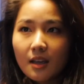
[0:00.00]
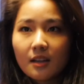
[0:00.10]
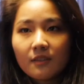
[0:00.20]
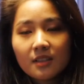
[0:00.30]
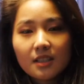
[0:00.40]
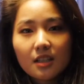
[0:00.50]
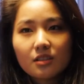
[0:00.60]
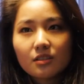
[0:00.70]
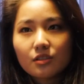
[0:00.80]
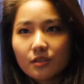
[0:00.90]
An
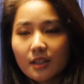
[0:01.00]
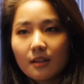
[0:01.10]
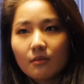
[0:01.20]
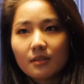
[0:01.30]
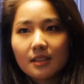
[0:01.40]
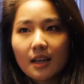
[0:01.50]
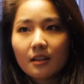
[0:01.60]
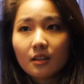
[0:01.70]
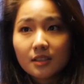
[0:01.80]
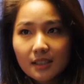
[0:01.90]
invitation to treat was
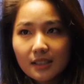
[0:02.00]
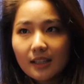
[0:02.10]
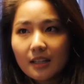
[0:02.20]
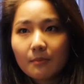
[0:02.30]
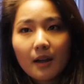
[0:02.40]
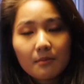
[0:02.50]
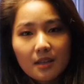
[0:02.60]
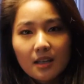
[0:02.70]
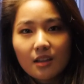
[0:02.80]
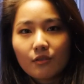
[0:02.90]
then articulated by
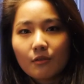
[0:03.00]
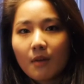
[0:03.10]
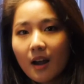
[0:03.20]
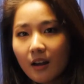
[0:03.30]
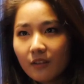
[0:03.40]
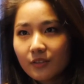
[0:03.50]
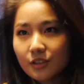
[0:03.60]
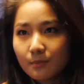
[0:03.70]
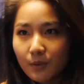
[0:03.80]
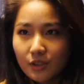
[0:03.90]
me through my offer
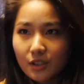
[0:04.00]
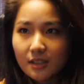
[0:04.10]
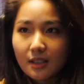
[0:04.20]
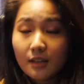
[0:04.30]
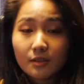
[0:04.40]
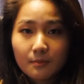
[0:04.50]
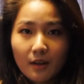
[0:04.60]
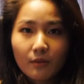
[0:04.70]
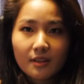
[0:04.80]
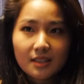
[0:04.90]
to purchase and was
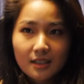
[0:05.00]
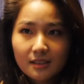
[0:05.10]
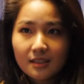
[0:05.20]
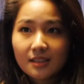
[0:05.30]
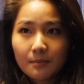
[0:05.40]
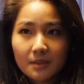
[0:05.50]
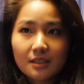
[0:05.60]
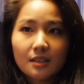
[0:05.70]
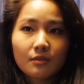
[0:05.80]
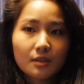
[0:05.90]
met with Sina's
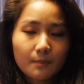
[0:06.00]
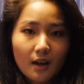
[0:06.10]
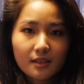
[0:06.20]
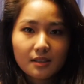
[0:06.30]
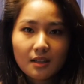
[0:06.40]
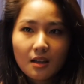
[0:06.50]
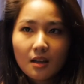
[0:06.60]
acceptance in response.